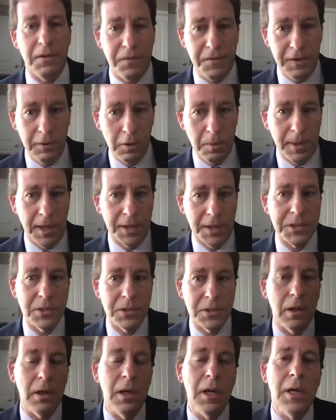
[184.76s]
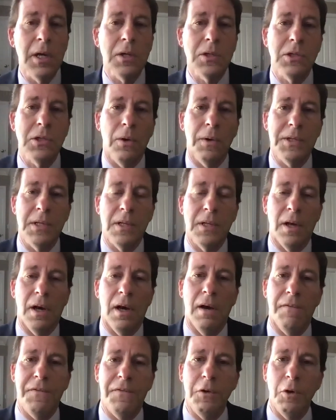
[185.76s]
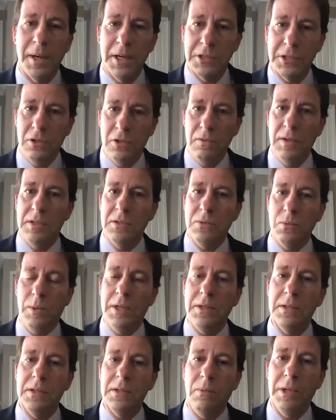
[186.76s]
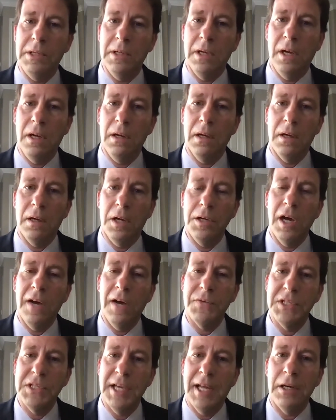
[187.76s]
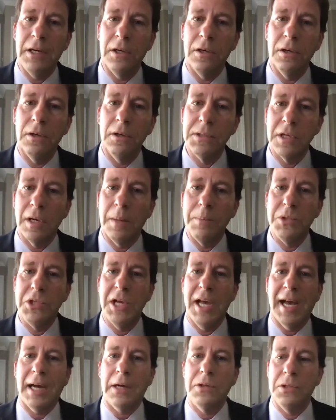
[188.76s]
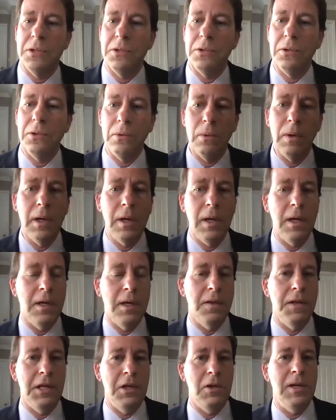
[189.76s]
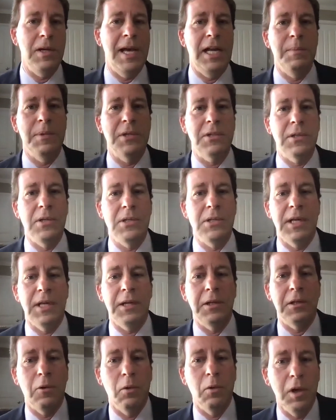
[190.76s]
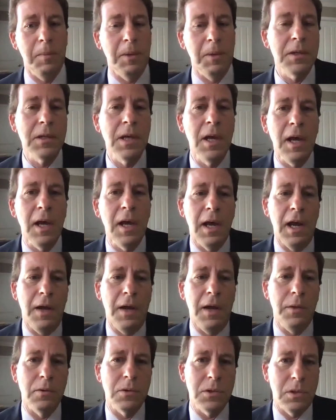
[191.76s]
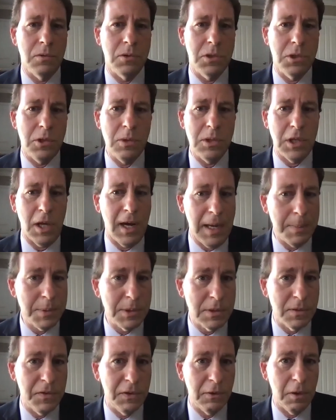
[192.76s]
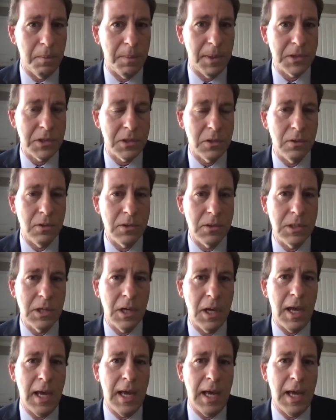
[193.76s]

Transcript: a filibuster. So a filibuster is when enough senators object to the unanimous consent agreement. And there's two types of filibusters.